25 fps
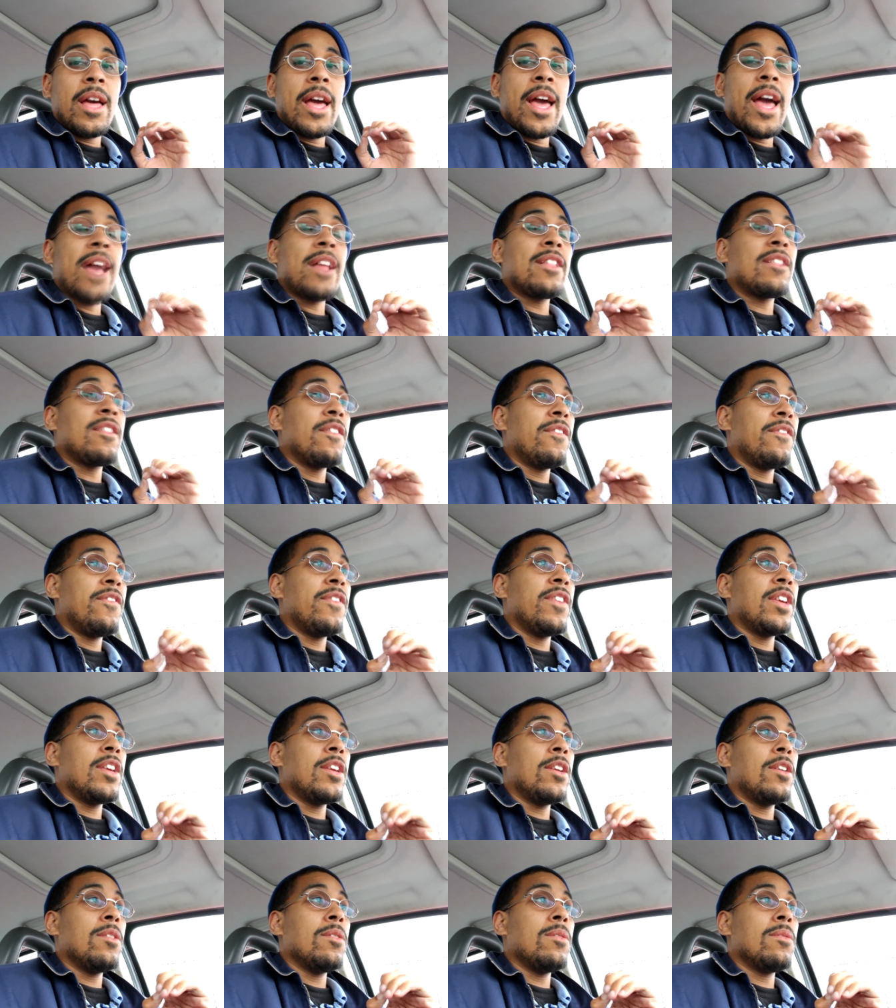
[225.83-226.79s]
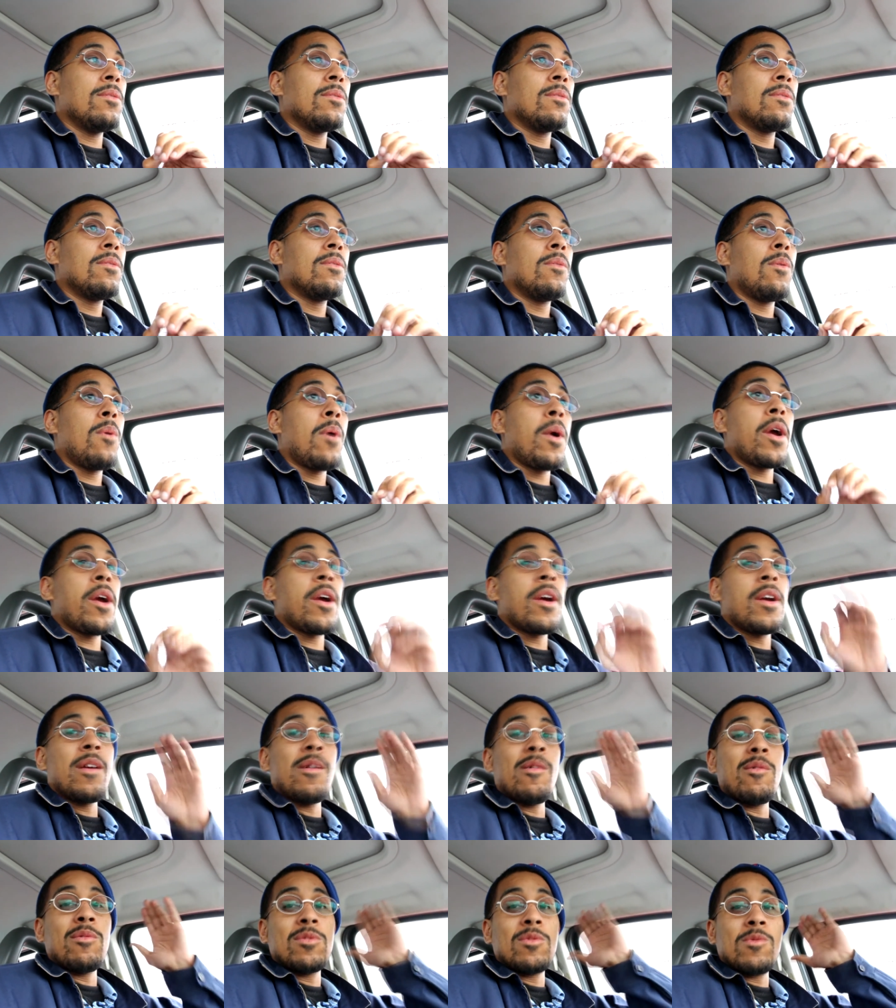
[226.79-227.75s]
at the venue where
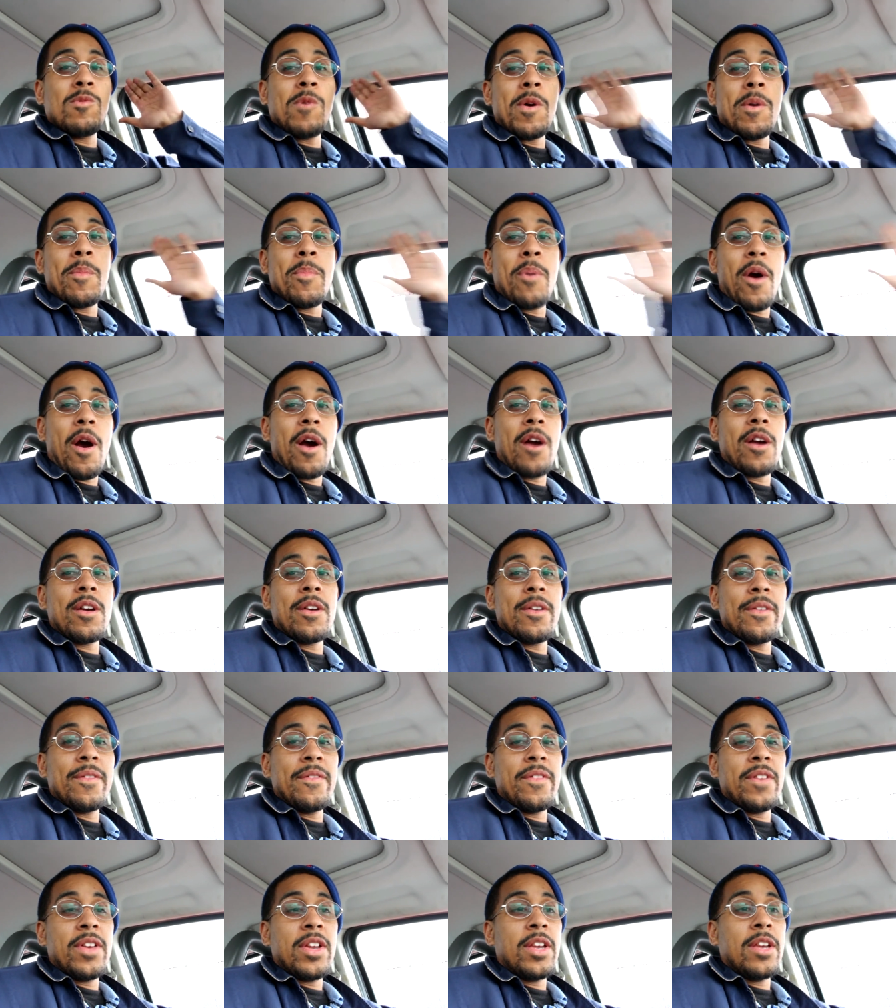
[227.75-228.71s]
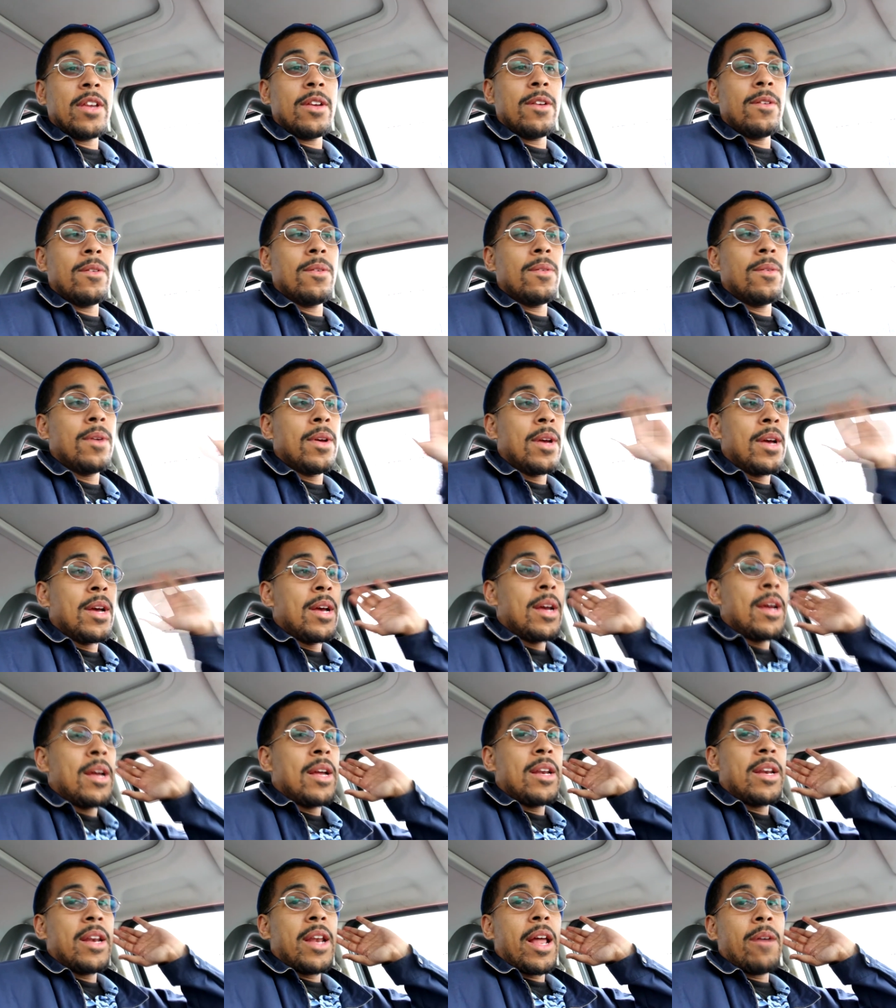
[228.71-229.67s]
it was one part of the venue
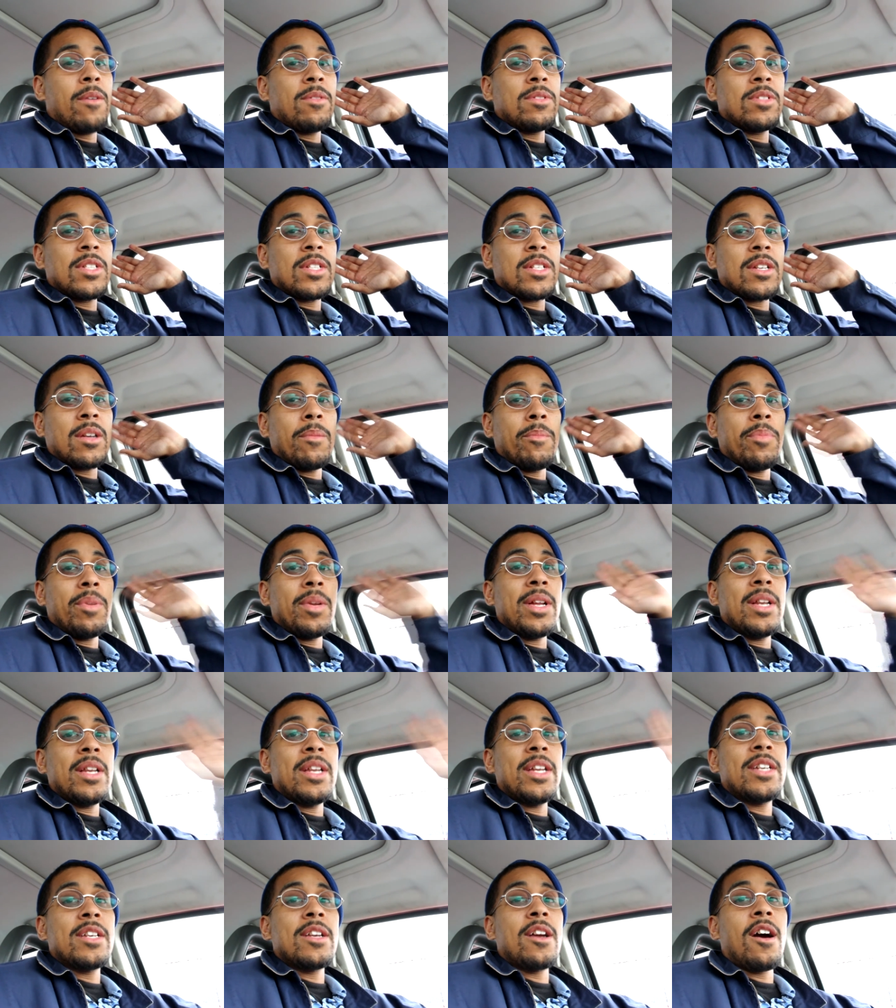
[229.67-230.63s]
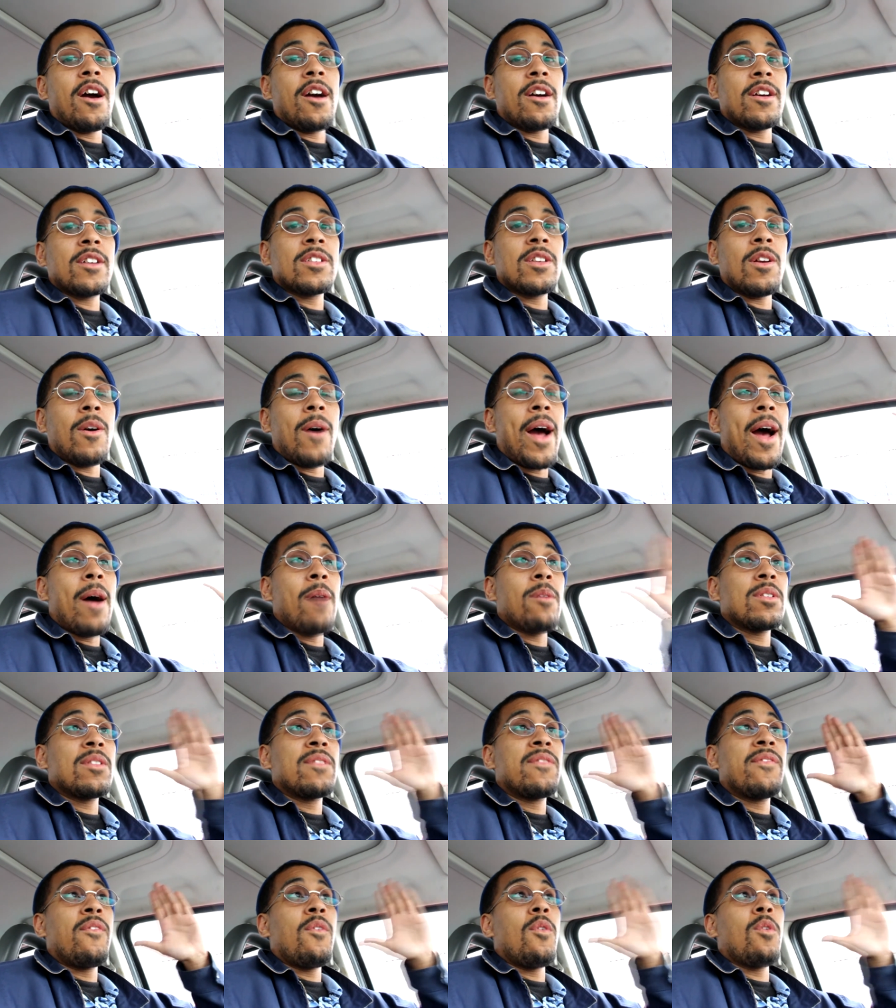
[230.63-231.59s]
that was just completely dark, so I
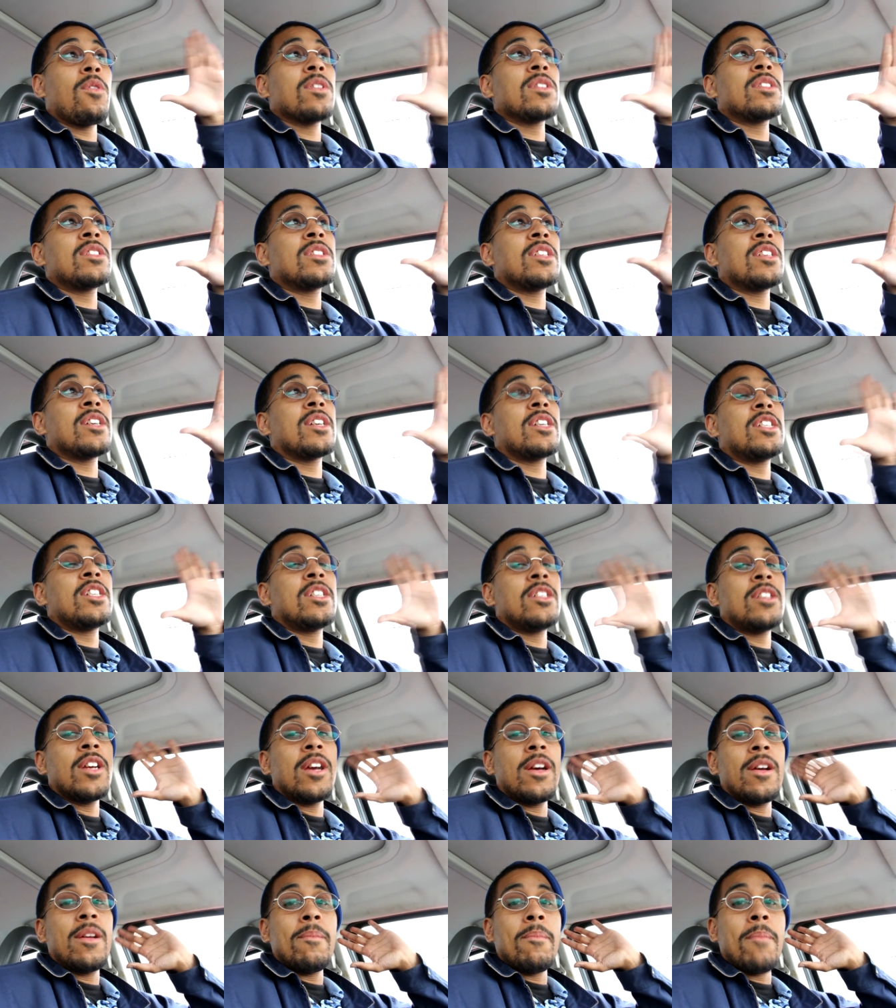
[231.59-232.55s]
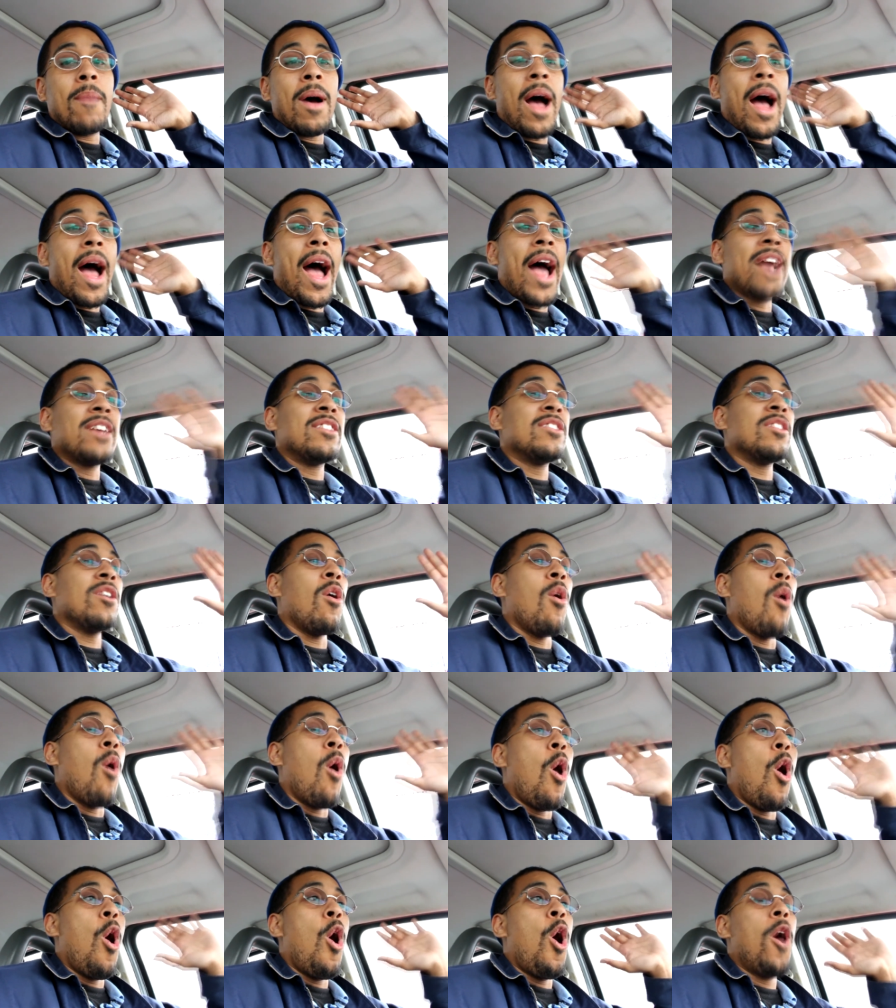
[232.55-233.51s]
was forced to shut my
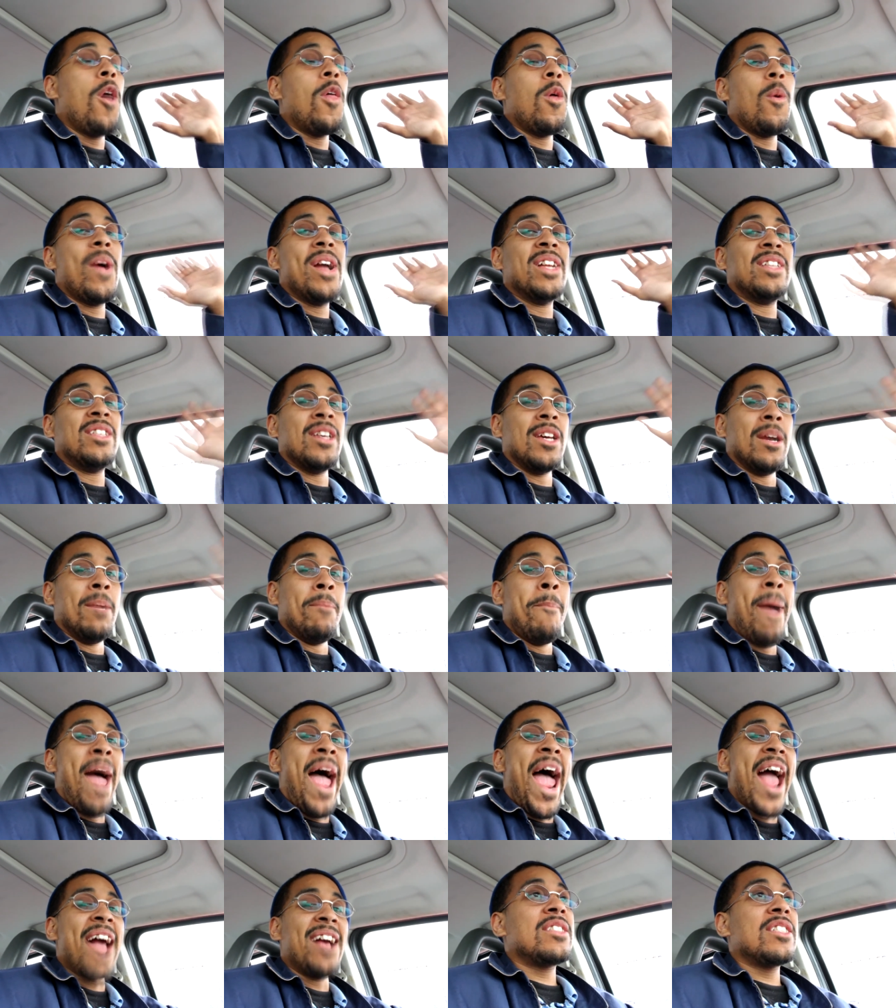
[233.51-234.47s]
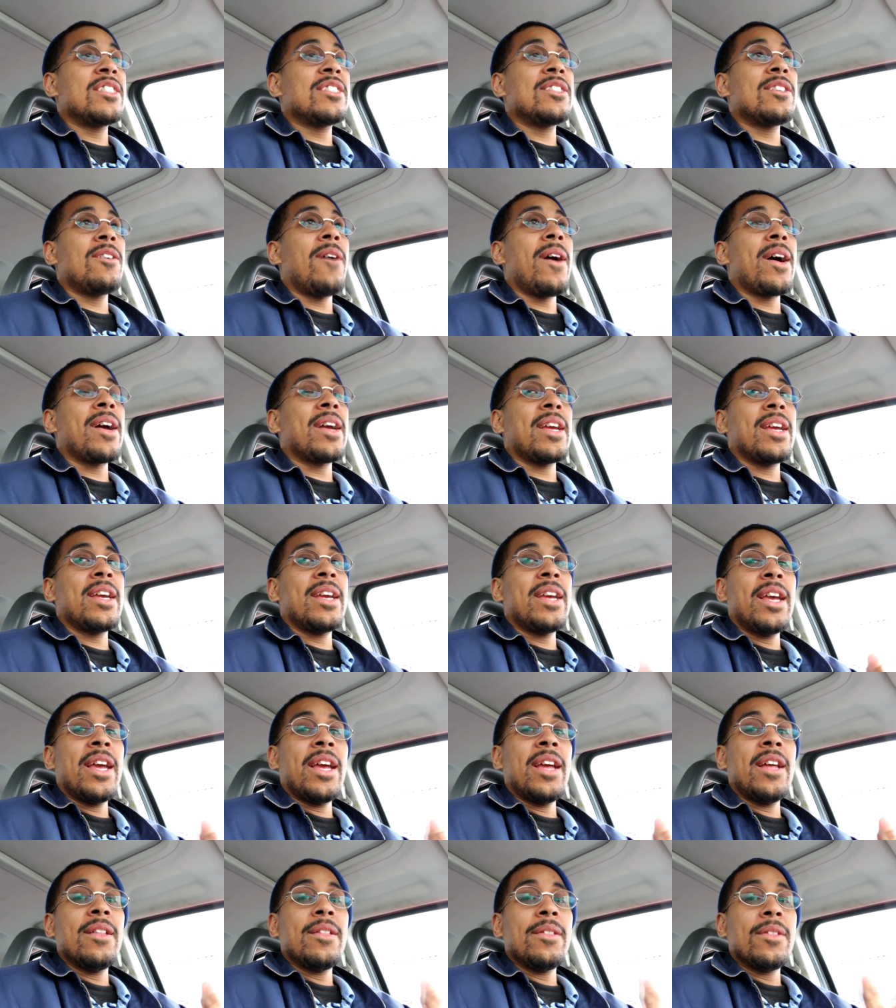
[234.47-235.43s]
ISO all the way to the max just so I can
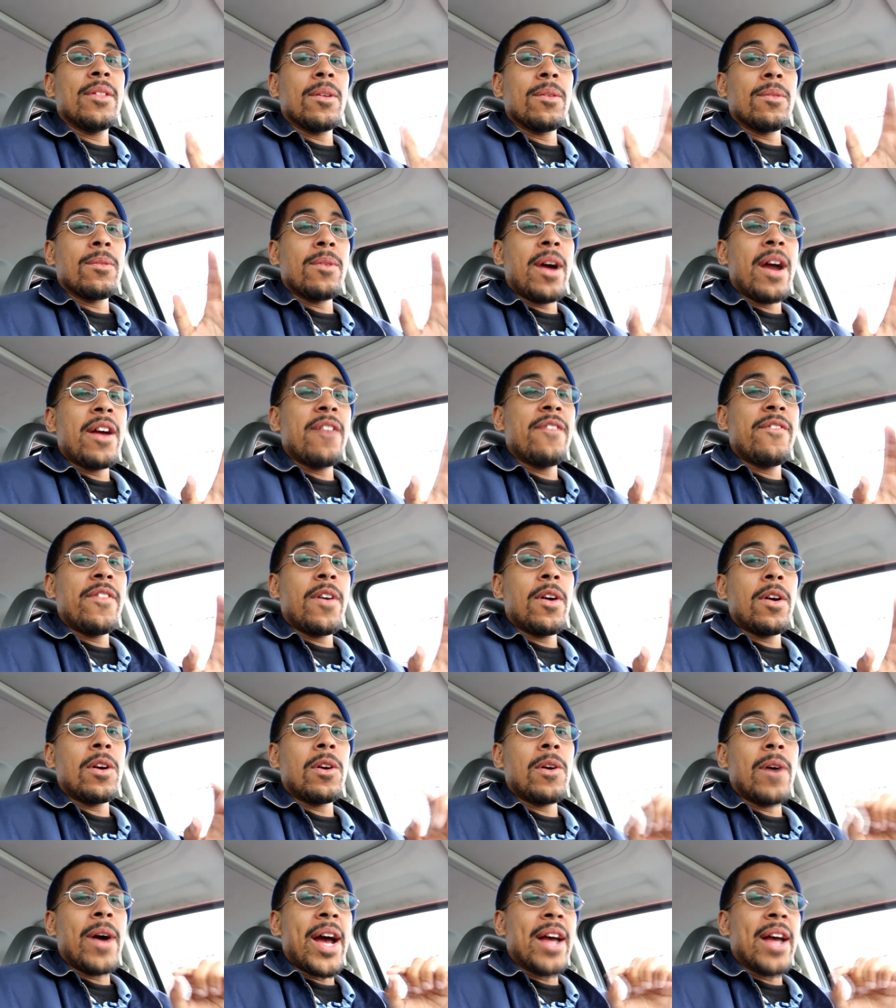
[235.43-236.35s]
get the right photo.